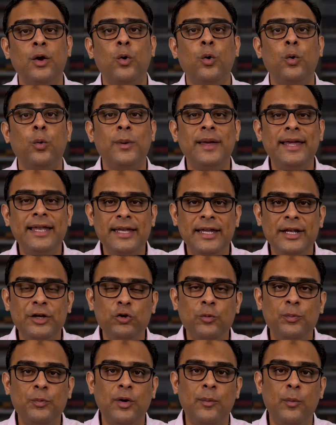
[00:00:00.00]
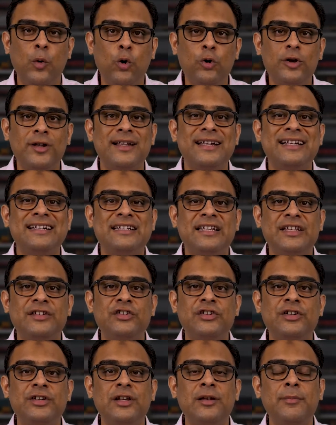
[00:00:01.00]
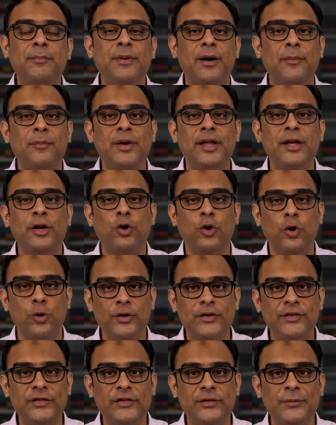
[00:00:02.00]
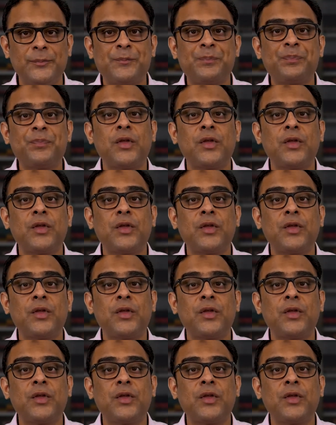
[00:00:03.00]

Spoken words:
We need to promote digital public goods